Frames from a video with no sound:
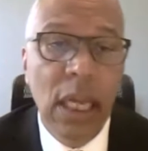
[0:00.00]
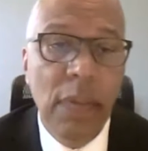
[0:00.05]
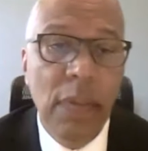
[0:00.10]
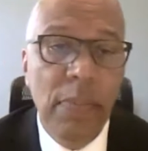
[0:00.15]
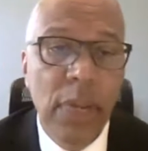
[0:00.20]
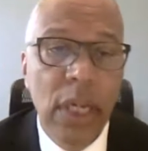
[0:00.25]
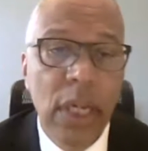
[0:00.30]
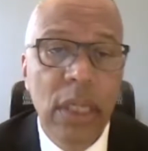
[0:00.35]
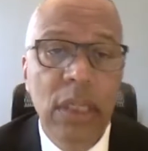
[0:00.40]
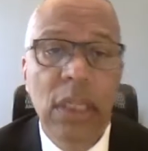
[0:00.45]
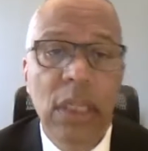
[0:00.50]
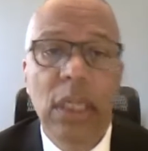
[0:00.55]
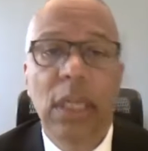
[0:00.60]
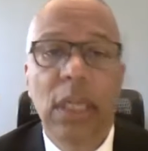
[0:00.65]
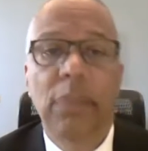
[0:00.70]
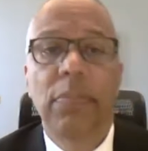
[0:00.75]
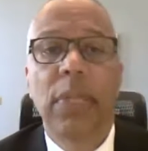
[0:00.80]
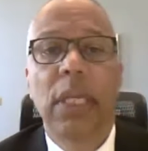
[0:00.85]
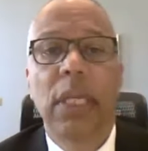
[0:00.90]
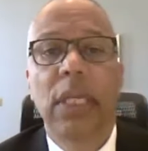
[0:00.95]
Among
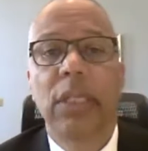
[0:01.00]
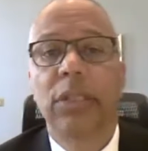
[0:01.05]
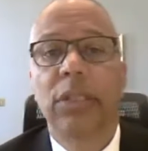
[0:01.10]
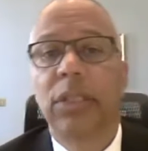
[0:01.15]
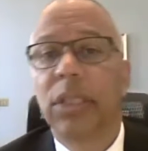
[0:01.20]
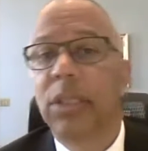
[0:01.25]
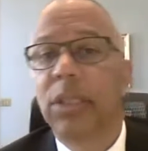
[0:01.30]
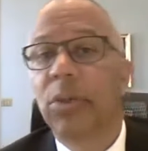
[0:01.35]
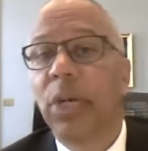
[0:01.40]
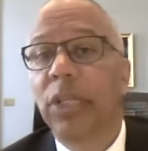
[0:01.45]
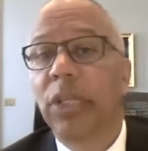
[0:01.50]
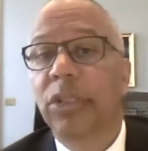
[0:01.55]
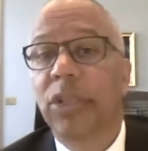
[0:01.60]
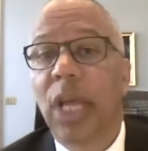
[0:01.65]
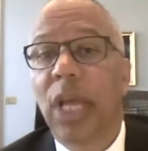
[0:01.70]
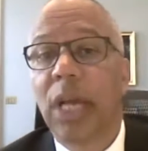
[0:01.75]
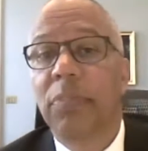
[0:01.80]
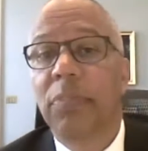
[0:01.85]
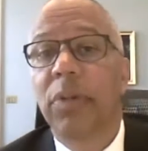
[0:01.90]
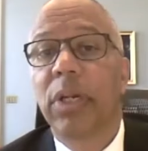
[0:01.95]
them is the U.S.
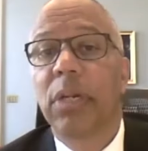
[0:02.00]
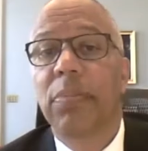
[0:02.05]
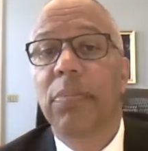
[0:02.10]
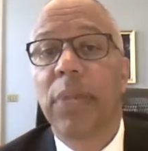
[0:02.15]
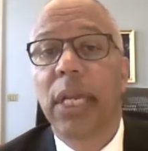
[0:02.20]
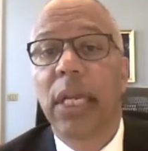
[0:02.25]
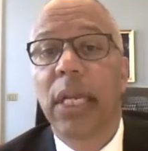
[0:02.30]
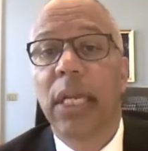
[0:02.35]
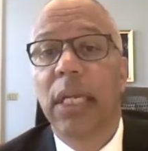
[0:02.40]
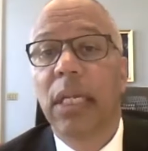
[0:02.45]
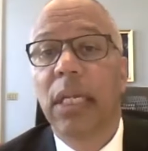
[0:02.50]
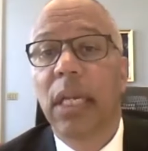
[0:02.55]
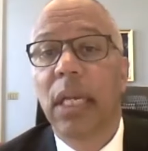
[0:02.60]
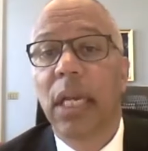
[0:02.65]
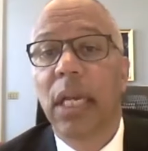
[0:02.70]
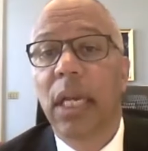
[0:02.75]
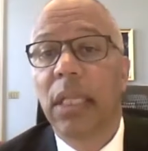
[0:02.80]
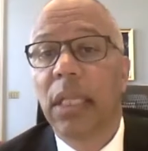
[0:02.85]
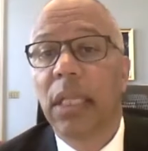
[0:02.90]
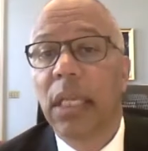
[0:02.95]
Cyber Command
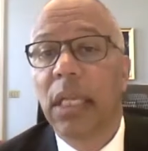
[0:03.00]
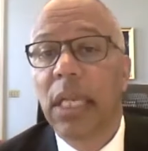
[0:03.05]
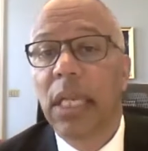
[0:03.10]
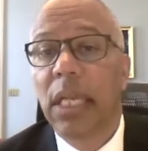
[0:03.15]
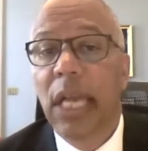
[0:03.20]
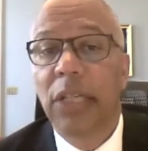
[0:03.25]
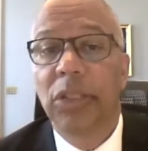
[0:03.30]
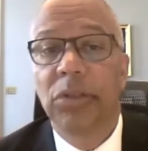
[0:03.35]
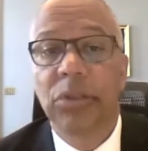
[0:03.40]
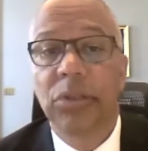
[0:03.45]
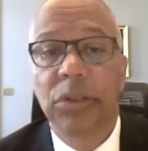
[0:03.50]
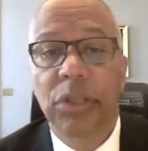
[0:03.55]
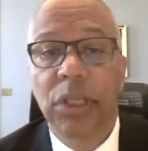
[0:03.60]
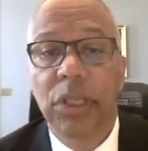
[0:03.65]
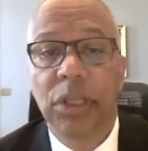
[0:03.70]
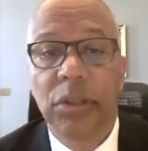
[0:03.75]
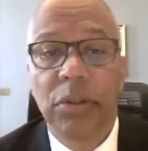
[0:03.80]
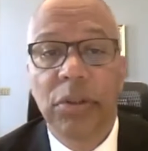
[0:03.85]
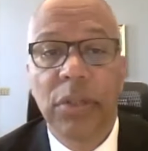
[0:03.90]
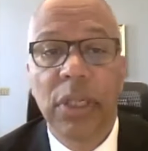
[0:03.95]
and the National
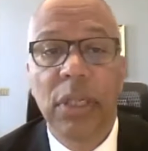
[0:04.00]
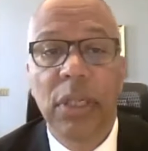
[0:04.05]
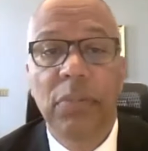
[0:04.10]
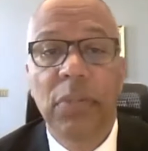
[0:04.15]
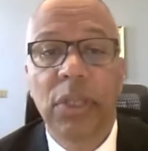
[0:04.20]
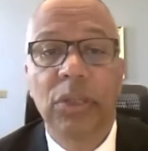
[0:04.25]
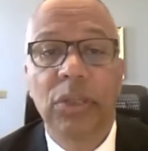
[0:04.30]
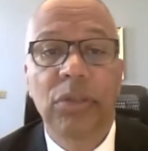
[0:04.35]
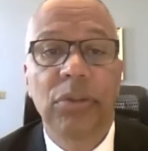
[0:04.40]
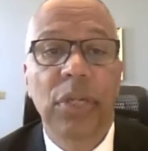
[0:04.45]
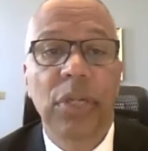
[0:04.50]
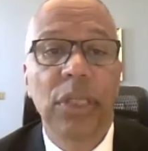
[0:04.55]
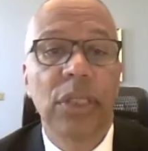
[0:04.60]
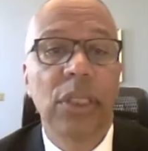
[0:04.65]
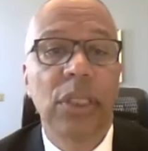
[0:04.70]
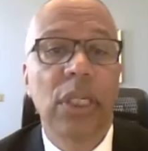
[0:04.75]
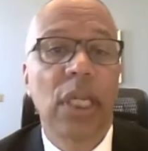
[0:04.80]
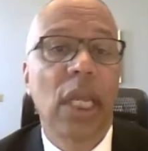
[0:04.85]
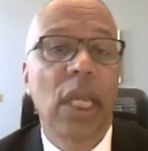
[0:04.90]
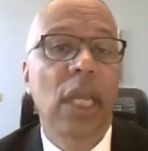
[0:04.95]
Security
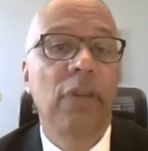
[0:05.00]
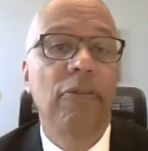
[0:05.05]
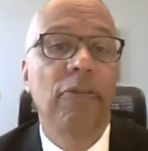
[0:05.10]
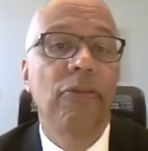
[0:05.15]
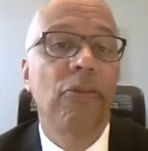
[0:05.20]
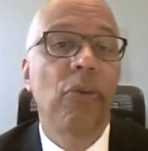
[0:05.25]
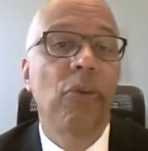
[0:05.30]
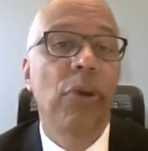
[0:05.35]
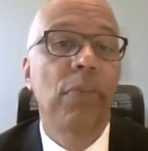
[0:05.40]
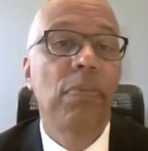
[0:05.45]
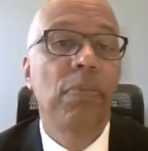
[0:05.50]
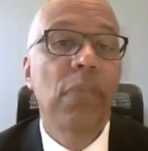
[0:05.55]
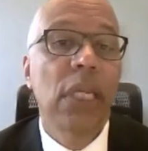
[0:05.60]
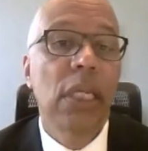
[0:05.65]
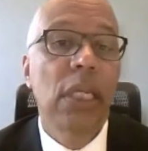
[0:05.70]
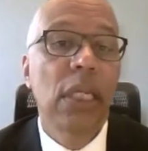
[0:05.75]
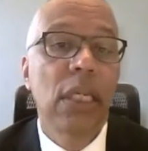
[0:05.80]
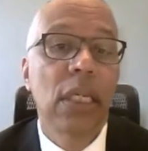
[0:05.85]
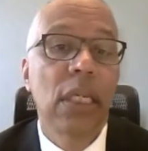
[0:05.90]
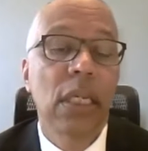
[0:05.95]
Administration down at Fort
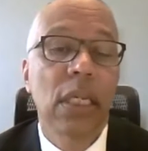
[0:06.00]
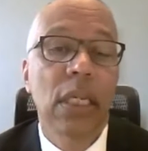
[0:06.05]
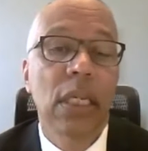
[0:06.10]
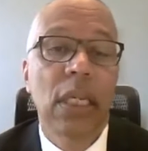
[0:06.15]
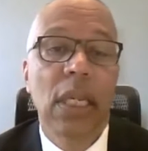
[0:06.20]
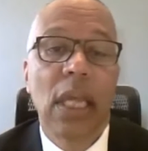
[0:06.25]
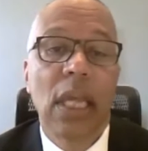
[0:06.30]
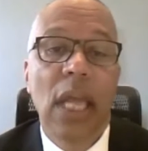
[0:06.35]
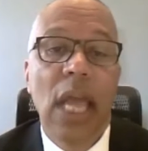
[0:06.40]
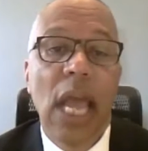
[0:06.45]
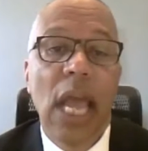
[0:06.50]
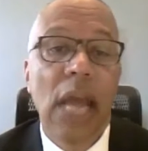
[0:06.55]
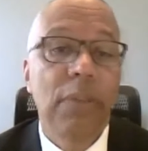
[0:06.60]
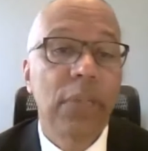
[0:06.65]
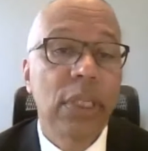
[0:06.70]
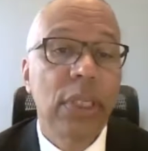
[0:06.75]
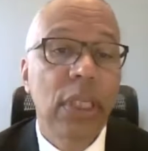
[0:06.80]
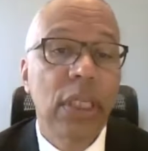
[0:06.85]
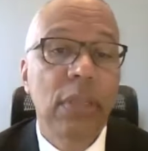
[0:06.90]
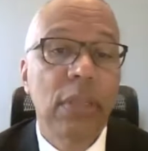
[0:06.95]
Meade,
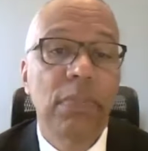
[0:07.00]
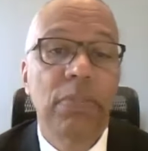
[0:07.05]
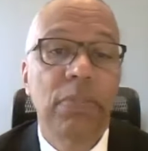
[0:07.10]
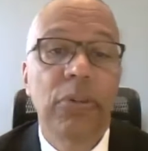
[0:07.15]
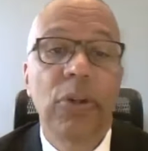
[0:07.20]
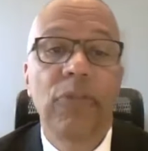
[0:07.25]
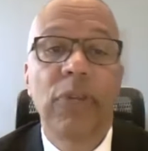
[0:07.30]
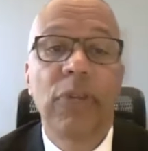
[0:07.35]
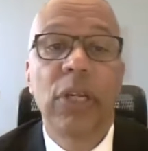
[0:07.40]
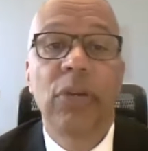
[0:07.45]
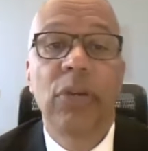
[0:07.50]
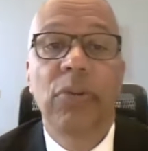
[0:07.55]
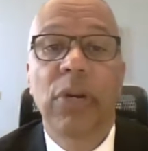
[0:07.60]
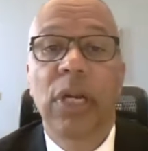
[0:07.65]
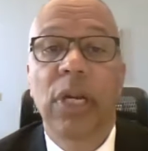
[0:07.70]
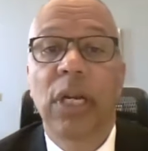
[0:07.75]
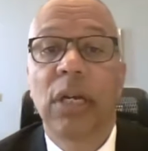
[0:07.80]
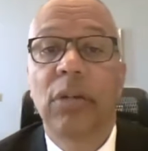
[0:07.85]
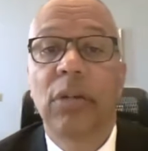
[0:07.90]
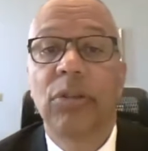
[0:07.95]
Aberdeen Proving
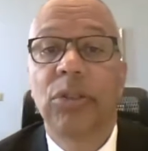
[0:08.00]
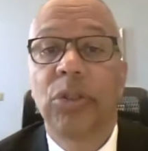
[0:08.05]
Ground,